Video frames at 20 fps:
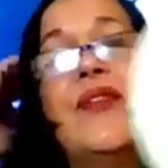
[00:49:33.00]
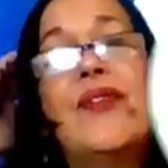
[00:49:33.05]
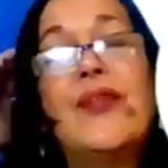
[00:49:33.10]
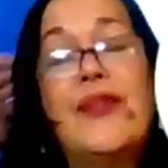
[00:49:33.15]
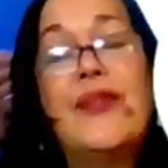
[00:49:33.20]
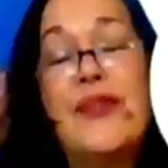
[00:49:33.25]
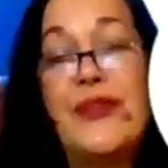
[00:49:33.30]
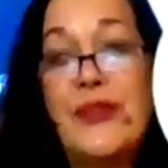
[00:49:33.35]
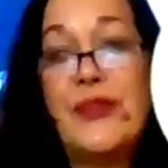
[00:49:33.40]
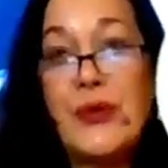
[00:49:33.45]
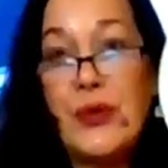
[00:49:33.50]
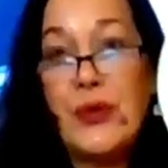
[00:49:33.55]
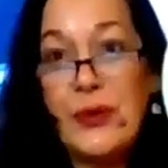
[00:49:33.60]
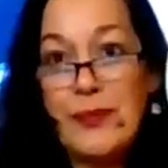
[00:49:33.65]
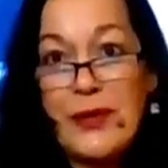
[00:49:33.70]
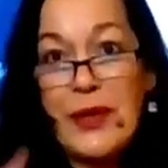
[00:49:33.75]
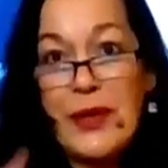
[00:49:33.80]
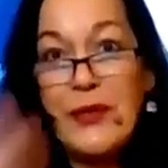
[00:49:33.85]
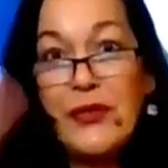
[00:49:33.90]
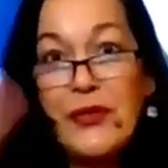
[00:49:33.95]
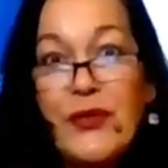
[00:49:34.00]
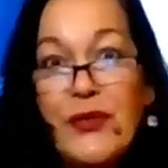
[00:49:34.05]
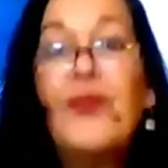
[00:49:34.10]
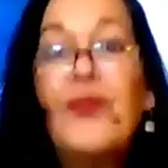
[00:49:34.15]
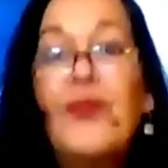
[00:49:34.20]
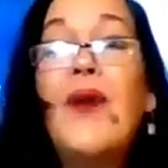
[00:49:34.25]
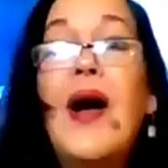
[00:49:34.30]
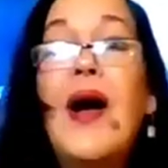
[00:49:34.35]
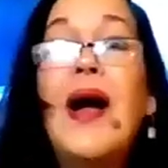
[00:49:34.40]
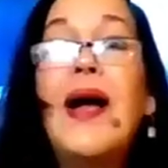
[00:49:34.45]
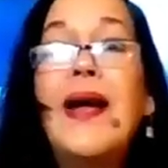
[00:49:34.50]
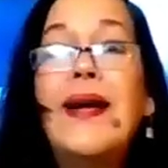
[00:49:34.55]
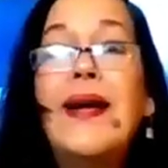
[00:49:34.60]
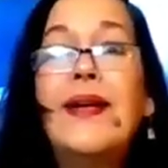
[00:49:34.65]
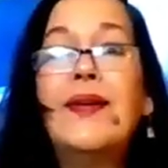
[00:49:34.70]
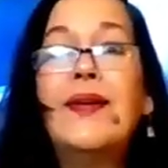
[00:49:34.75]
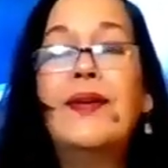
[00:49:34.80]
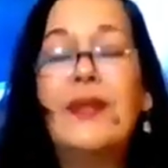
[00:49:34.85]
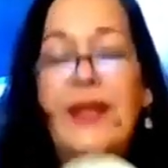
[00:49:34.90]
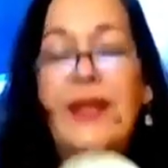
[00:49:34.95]
for the Scorpios.
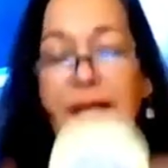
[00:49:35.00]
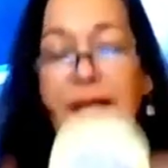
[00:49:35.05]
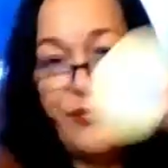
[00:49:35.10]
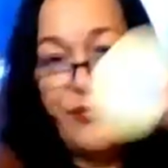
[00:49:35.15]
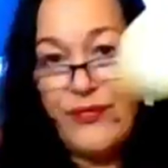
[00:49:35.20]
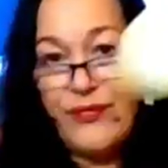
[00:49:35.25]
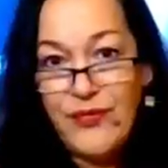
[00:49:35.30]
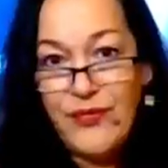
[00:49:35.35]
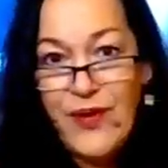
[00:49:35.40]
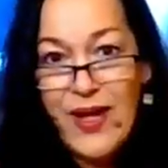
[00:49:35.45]
Finally,